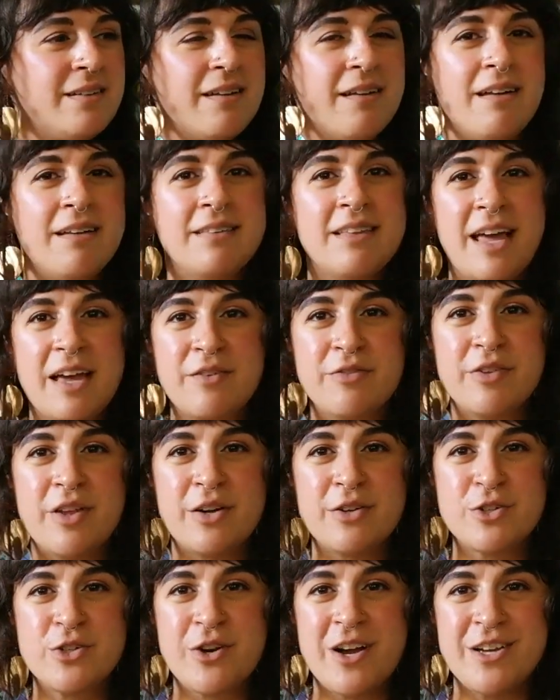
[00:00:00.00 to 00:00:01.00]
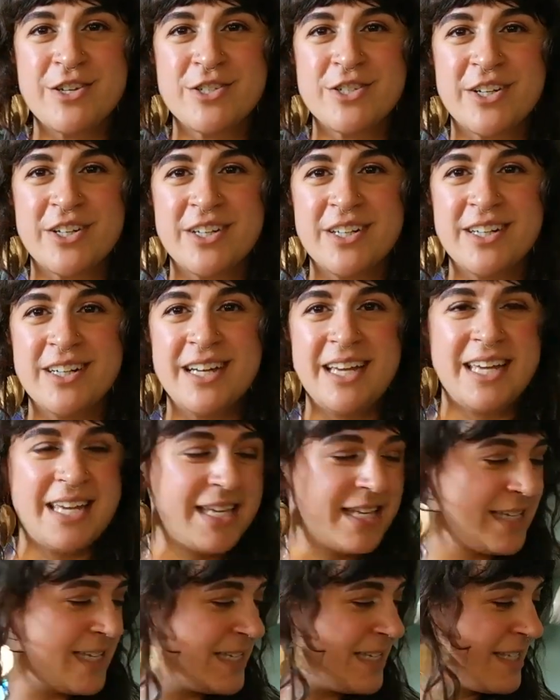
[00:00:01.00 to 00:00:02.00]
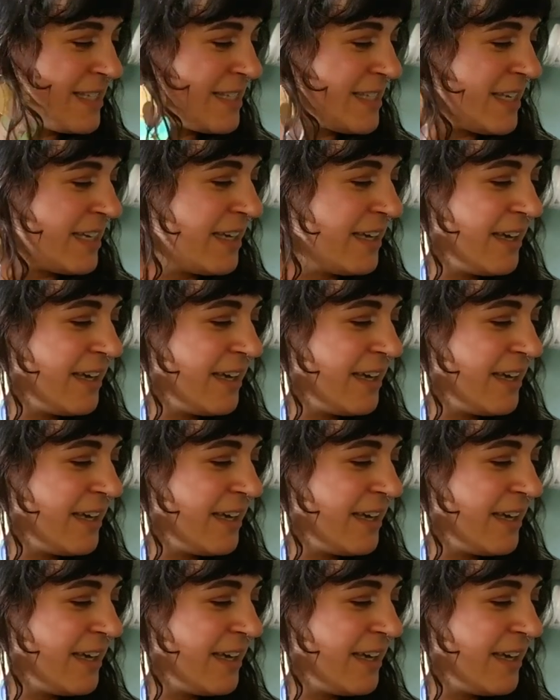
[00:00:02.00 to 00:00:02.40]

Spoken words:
a lifelong treasure, is